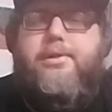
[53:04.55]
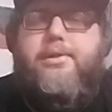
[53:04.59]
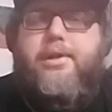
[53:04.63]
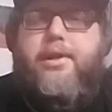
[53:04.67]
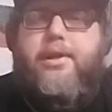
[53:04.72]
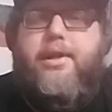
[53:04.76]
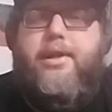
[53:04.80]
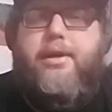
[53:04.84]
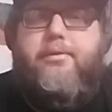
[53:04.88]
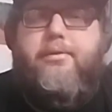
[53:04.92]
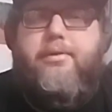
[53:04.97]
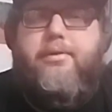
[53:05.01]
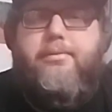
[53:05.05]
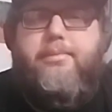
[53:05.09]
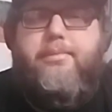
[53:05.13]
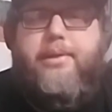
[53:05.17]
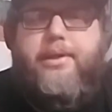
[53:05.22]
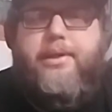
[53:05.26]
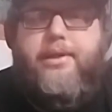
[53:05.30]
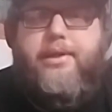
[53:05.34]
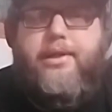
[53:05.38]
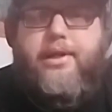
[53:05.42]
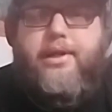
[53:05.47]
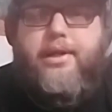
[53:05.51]
No, that would
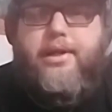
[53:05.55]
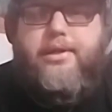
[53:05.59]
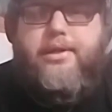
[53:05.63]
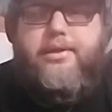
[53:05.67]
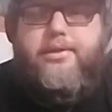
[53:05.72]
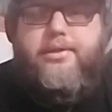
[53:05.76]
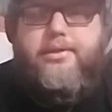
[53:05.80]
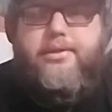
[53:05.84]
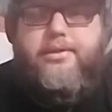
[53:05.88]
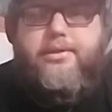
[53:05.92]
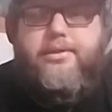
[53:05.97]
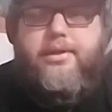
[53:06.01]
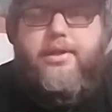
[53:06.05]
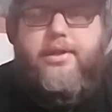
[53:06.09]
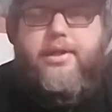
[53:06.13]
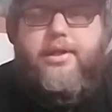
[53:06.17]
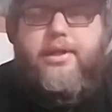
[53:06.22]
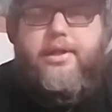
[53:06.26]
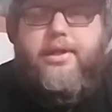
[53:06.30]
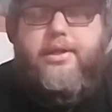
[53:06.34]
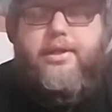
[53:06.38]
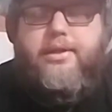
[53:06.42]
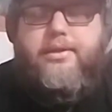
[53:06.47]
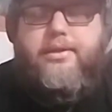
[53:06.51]
be
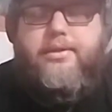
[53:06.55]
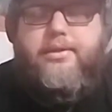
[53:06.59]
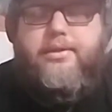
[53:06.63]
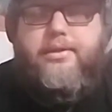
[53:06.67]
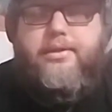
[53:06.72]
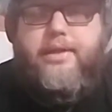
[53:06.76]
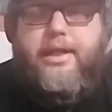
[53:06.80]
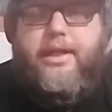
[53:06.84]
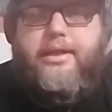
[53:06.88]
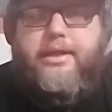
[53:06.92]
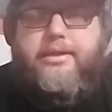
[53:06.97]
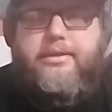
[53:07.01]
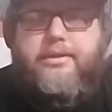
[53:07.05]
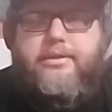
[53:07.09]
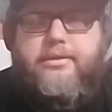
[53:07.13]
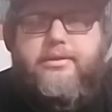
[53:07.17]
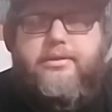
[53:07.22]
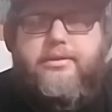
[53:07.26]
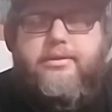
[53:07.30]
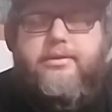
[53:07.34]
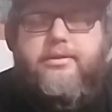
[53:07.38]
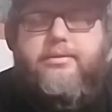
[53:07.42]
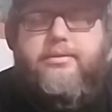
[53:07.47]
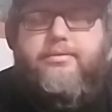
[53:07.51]
like
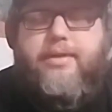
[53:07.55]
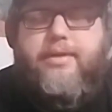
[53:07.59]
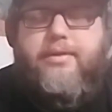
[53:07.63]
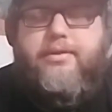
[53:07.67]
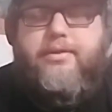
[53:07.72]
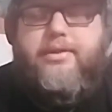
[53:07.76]
5